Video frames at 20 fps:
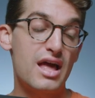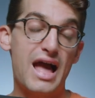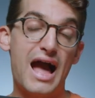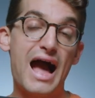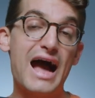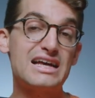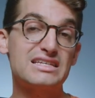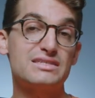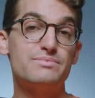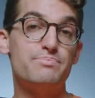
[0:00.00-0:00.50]

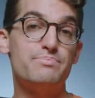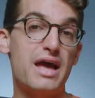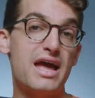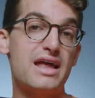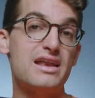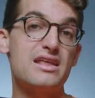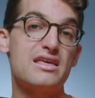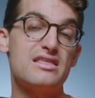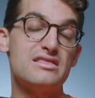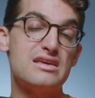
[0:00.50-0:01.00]
has
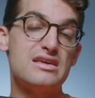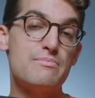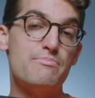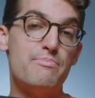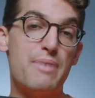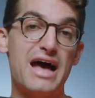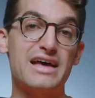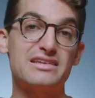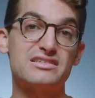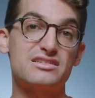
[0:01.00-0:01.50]
been the
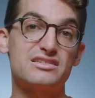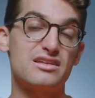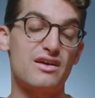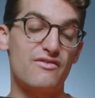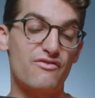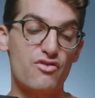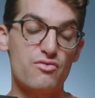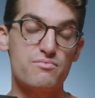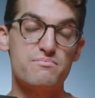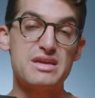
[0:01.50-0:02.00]
best
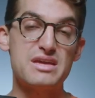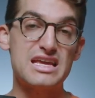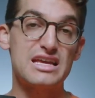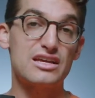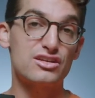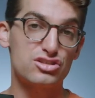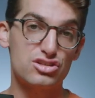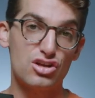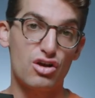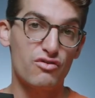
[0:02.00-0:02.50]
for me
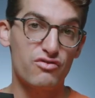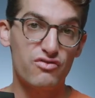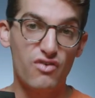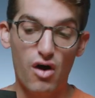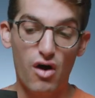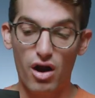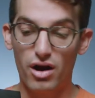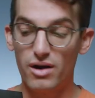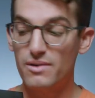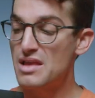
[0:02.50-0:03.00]
so
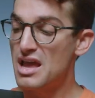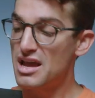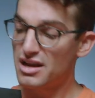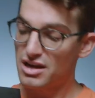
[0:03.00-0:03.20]
far,